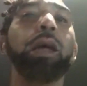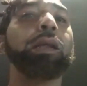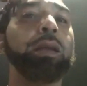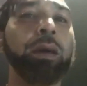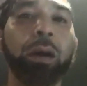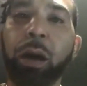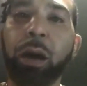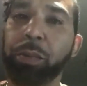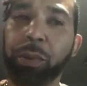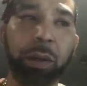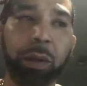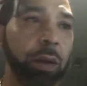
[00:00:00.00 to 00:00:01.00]
Look up,
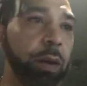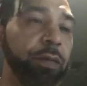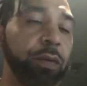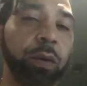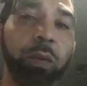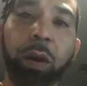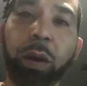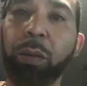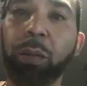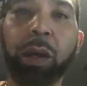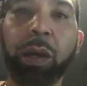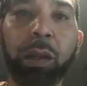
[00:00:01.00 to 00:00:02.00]
if you're
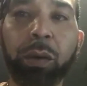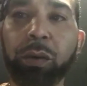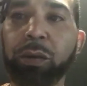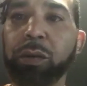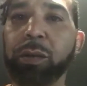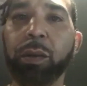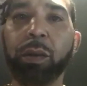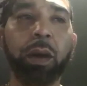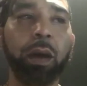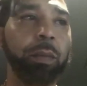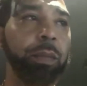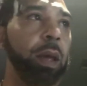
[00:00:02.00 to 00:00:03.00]
working with clothes, look
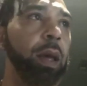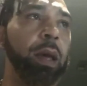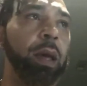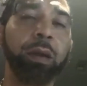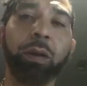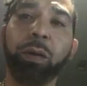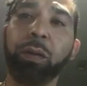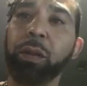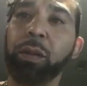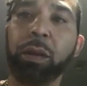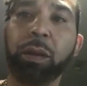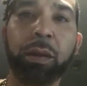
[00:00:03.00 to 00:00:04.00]
up,
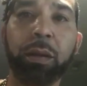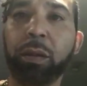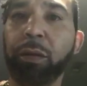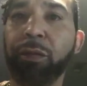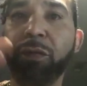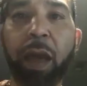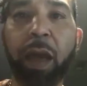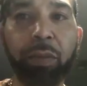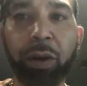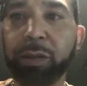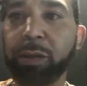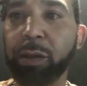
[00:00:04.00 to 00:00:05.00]
the
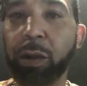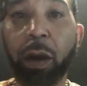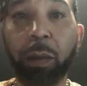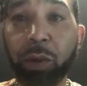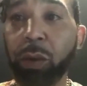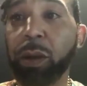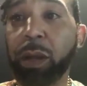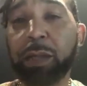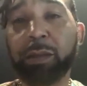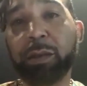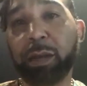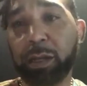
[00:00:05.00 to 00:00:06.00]
fabrics. I'm doing
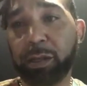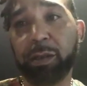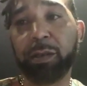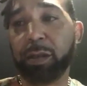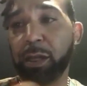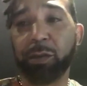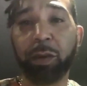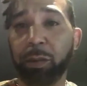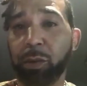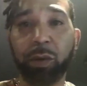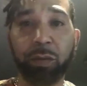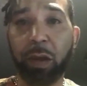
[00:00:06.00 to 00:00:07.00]
that's what
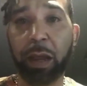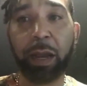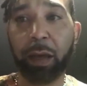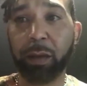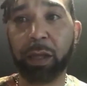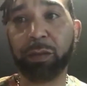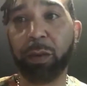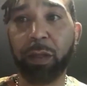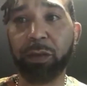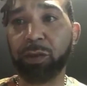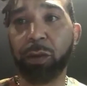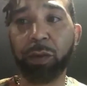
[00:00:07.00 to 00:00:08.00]
I'm doing right now. That's why
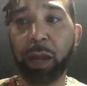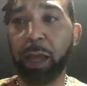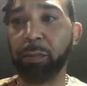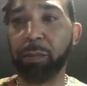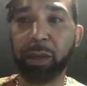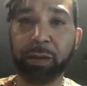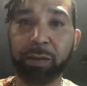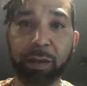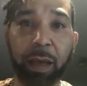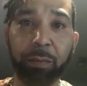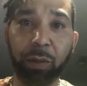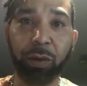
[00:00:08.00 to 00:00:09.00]
there's no name, because
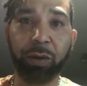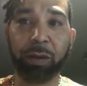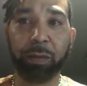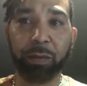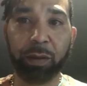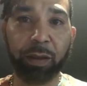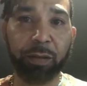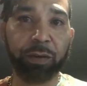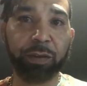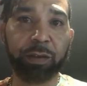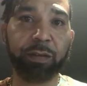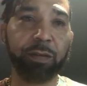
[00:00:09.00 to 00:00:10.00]
I'm looking up the
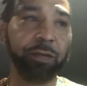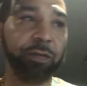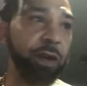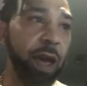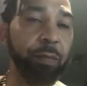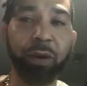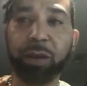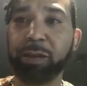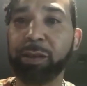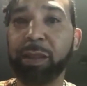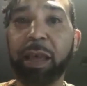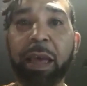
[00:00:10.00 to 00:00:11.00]
differences in
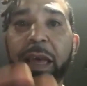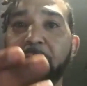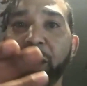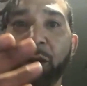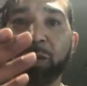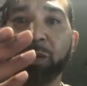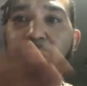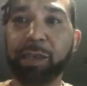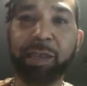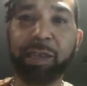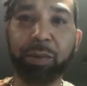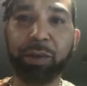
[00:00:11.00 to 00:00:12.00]
fabrics, and
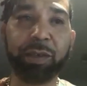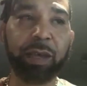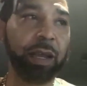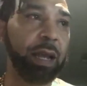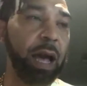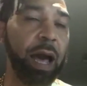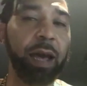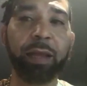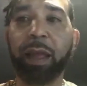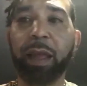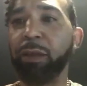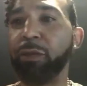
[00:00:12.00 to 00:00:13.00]
60%
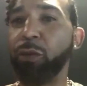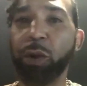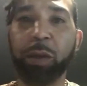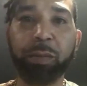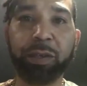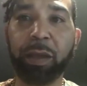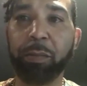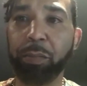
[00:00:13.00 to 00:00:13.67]
cotton and 40%